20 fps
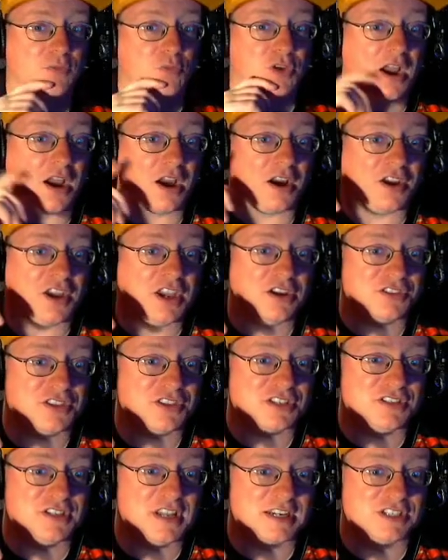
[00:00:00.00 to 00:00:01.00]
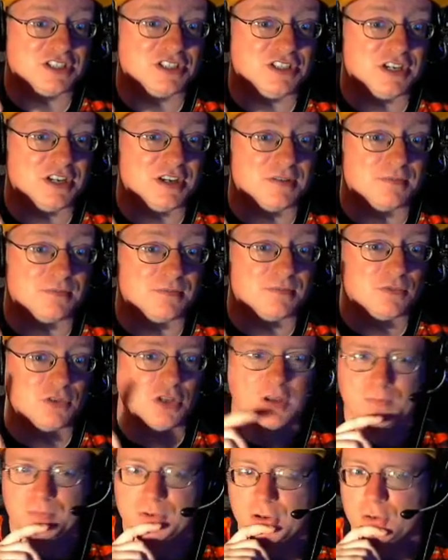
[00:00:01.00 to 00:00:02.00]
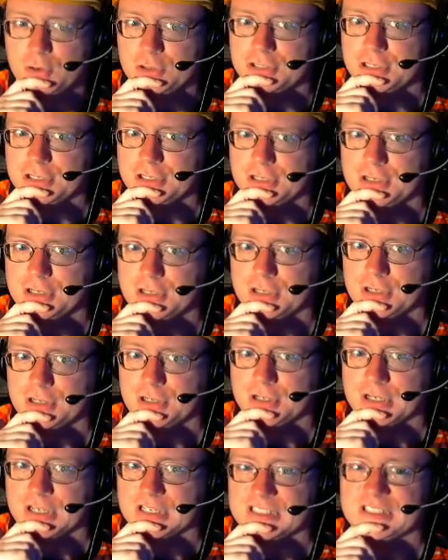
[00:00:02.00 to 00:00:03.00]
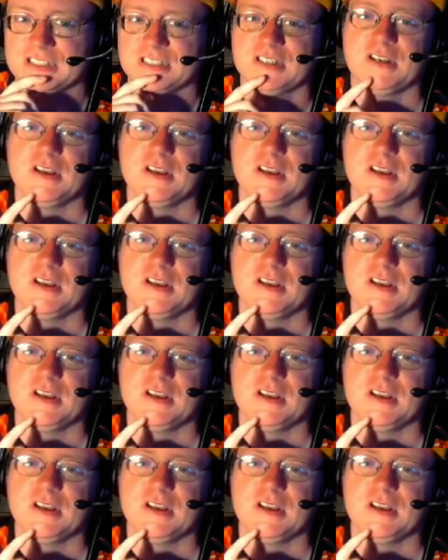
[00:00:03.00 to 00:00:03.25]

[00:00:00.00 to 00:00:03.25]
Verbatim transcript: we are here at this next gym. Hypnosis.